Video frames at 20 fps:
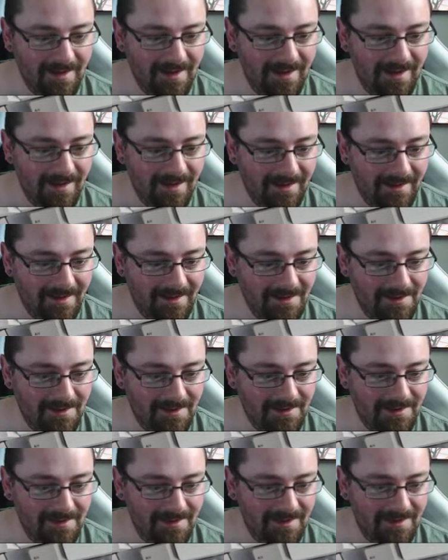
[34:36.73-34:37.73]

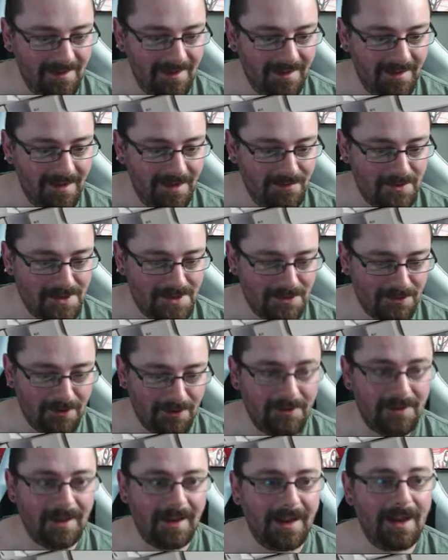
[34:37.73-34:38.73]
Olivia
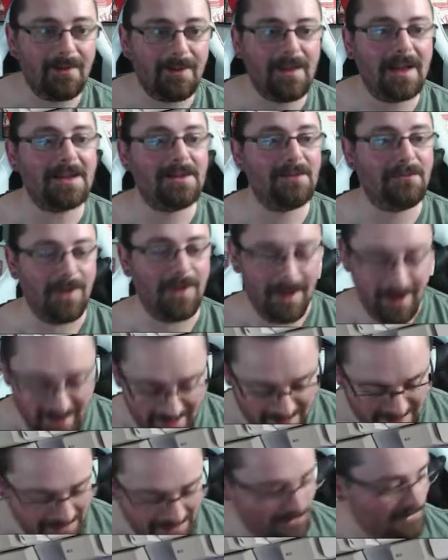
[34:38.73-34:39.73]
Toron of the layout. That's fair.
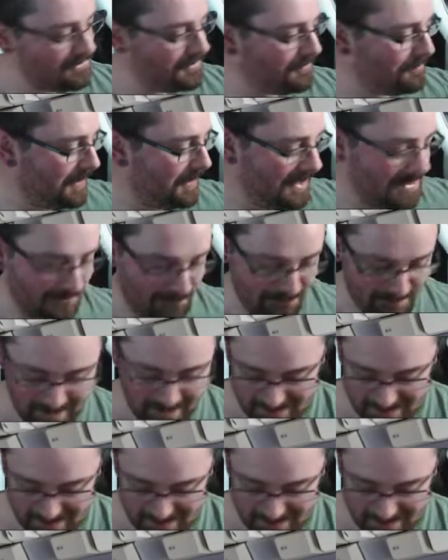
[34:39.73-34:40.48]
1800 bits for an